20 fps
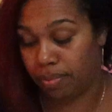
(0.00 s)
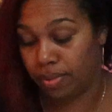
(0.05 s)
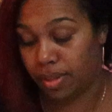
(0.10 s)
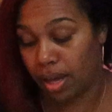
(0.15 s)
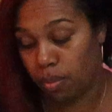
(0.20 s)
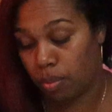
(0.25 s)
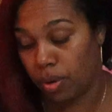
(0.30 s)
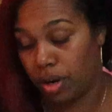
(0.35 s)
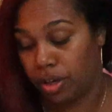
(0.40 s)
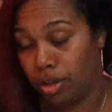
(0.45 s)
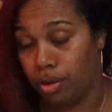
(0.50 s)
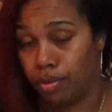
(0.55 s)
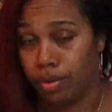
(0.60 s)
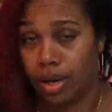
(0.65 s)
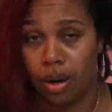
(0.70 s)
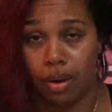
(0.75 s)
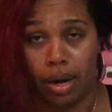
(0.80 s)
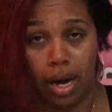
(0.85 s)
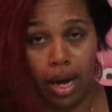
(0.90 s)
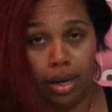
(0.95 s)
They want you.
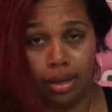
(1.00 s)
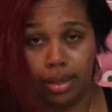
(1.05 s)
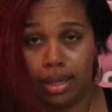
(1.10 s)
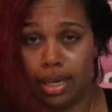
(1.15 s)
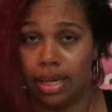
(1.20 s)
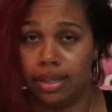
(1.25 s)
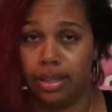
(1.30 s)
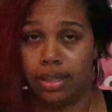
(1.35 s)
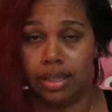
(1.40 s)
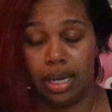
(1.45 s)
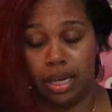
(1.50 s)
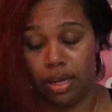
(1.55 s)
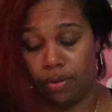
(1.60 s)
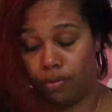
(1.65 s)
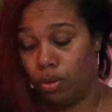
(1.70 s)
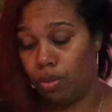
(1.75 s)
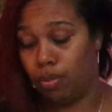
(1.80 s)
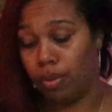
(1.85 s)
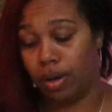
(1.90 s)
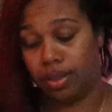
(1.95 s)
Now, I can't say
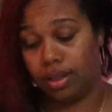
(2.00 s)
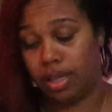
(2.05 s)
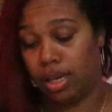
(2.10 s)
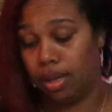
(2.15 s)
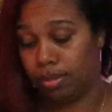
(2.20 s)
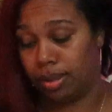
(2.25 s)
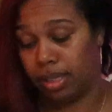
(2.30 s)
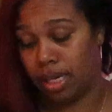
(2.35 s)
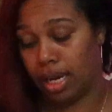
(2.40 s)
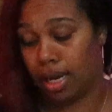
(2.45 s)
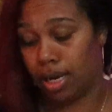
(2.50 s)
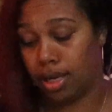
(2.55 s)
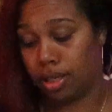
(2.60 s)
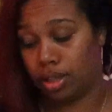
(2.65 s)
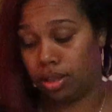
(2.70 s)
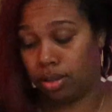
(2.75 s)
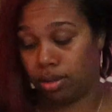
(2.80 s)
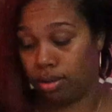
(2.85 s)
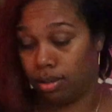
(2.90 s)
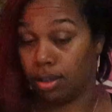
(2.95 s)
if you want them, Sag.
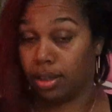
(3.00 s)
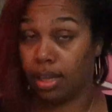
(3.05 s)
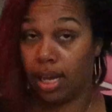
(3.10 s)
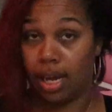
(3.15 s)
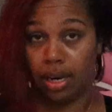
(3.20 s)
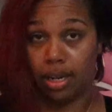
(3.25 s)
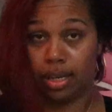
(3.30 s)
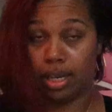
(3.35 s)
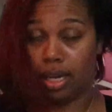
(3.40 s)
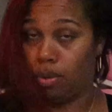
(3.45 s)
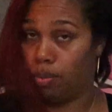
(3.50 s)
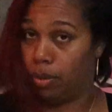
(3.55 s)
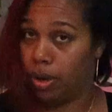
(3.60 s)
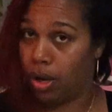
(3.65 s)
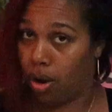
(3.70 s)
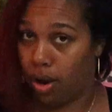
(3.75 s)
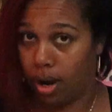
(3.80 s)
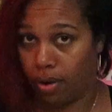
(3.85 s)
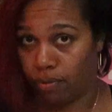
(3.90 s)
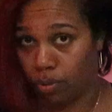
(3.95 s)
That, again, we
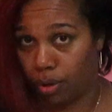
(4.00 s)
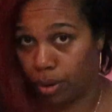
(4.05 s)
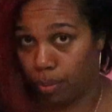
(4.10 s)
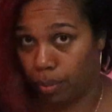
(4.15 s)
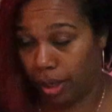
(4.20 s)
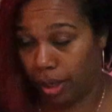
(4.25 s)
all have free